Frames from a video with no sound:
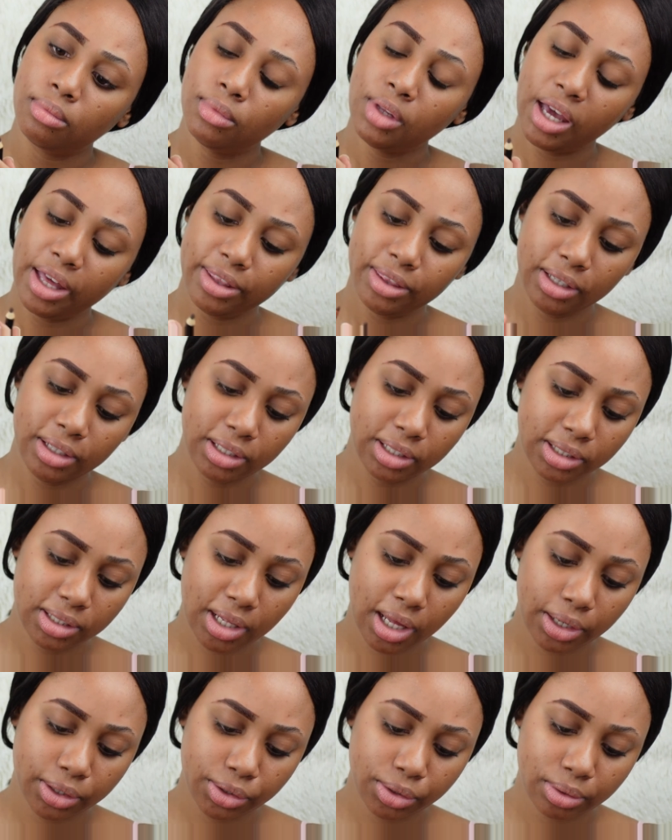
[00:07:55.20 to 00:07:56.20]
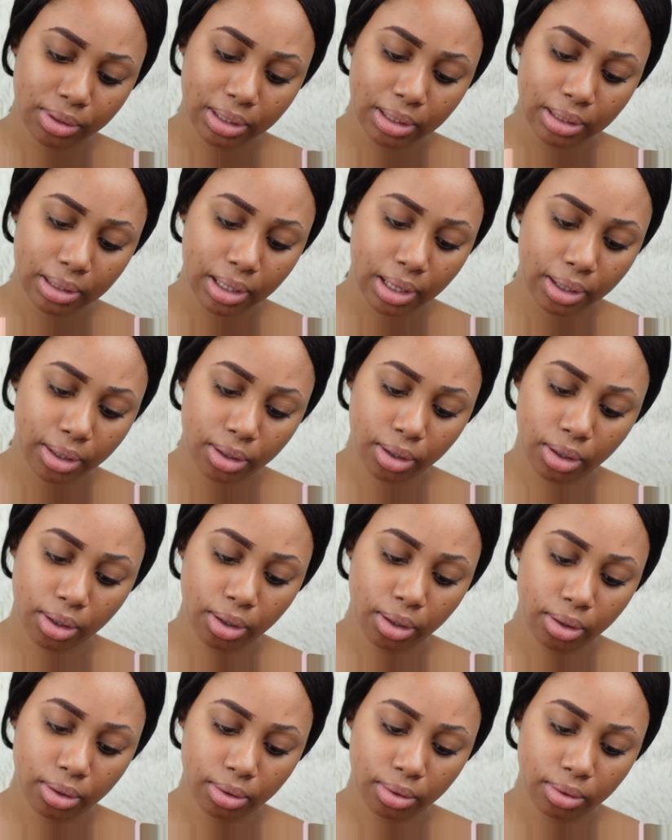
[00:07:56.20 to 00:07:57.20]
I think it's actually
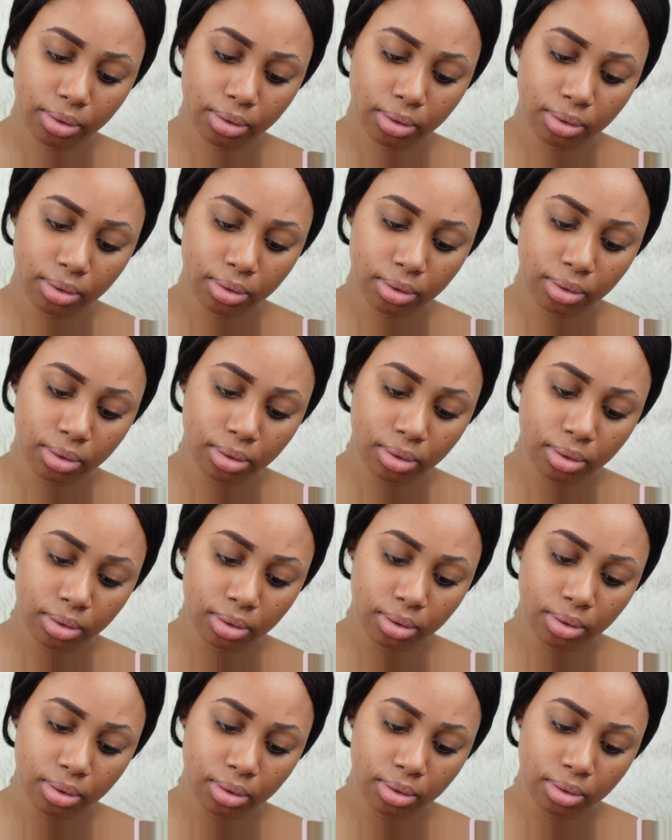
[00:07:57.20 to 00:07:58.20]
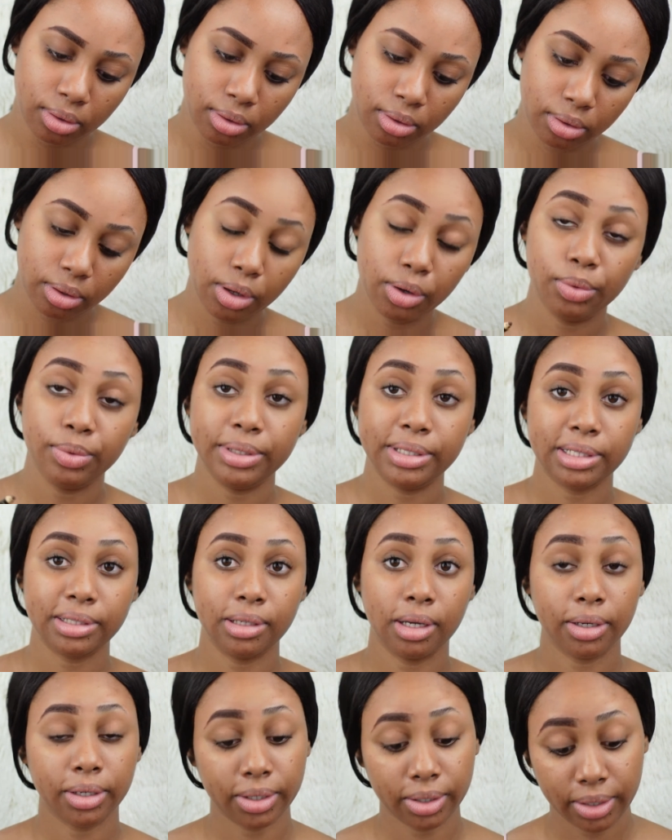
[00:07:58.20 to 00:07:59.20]
lighter. No, it's
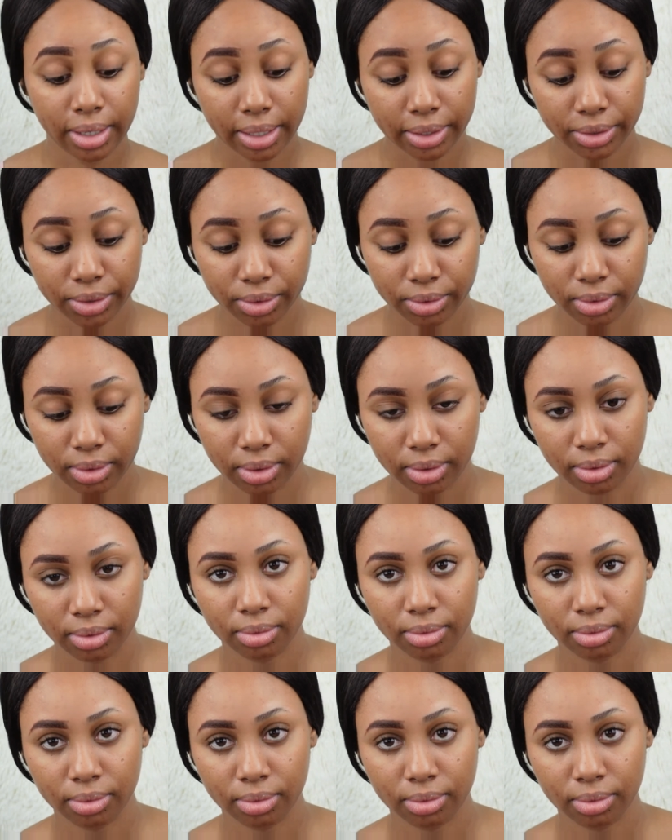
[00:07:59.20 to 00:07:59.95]
darker actually.